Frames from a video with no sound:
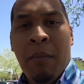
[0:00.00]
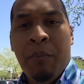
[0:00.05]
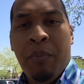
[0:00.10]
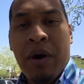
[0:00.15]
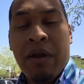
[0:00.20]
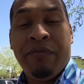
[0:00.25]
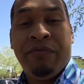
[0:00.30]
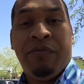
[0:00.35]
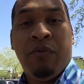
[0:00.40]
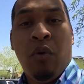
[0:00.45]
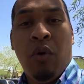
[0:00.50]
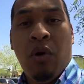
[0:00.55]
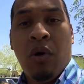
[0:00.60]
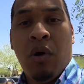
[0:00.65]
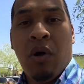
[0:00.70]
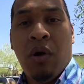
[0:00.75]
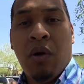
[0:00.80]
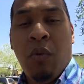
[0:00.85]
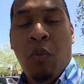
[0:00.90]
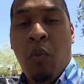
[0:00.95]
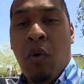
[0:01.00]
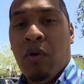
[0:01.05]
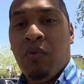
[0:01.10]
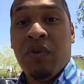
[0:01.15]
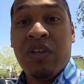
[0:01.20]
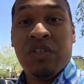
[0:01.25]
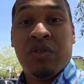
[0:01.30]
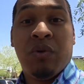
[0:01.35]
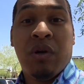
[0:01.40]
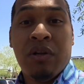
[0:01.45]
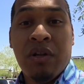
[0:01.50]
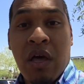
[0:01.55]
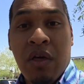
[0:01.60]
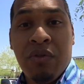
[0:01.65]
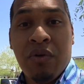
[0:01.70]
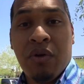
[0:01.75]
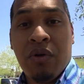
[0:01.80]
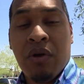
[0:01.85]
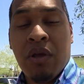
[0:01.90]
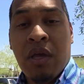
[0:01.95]
but for one reason or
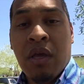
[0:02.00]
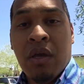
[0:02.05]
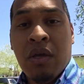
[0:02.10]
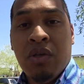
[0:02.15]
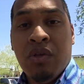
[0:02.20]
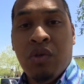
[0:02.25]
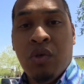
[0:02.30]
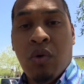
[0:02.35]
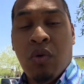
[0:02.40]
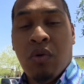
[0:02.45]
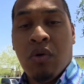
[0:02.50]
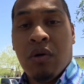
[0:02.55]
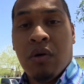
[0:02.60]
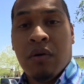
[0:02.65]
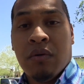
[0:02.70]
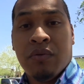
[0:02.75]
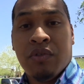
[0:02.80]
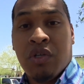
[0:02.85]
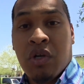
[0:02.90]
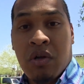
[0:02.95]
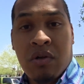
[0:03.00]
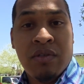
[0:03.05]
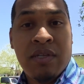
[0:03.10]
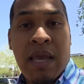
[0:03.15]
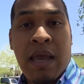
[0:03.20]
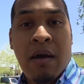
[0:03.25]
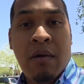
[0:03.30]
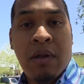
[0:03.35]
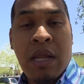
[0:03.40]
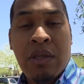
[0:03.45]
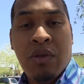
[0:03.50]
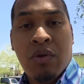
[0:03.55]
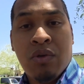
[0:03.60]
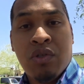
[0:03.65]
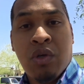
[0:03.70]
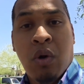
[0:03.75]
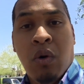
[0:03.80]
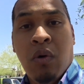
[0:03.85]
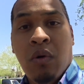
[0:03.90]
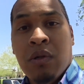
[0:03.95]
another, you're turned down and you're
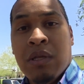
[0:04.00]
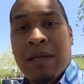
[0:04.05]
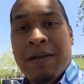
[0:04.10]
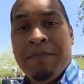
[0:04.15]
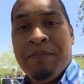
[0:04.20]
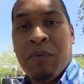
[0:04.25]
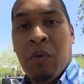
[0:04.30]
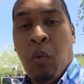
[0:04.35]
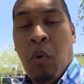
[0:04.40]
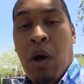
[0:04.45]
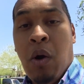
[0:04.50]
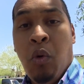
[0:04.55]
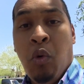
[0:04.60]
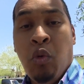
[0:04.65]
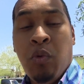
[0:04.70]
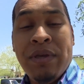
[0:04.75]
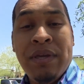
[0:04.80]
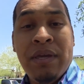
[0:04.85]
told, well,